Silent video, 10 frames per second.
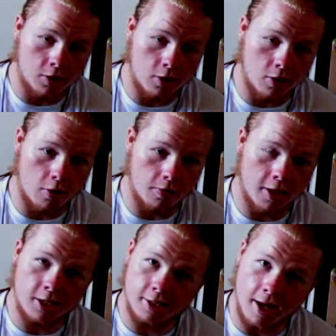So,
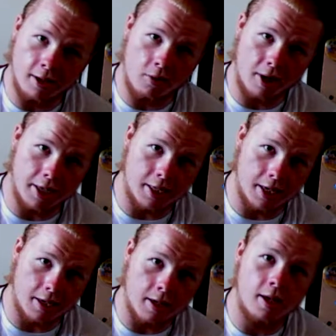that's exactly what I
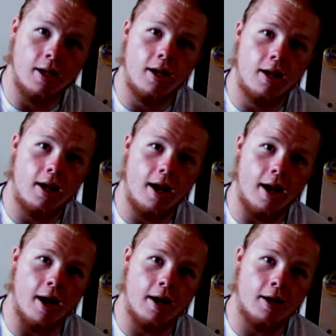did.
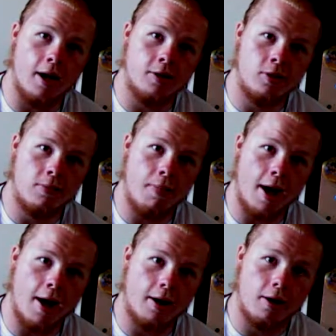And I took
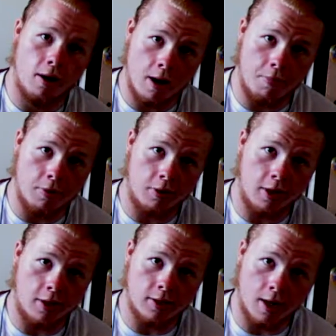back a couple of
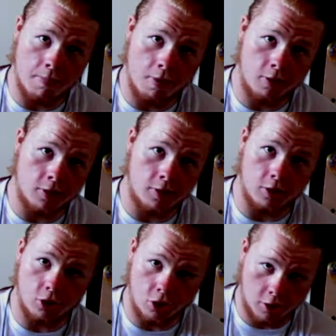things and I
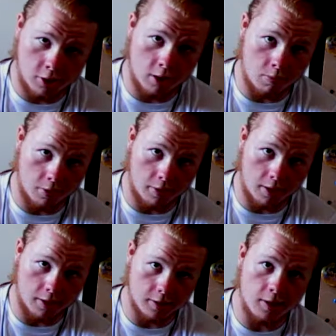purchased a shit ton more
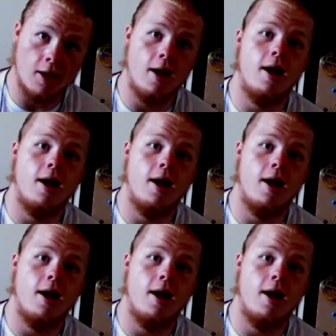things.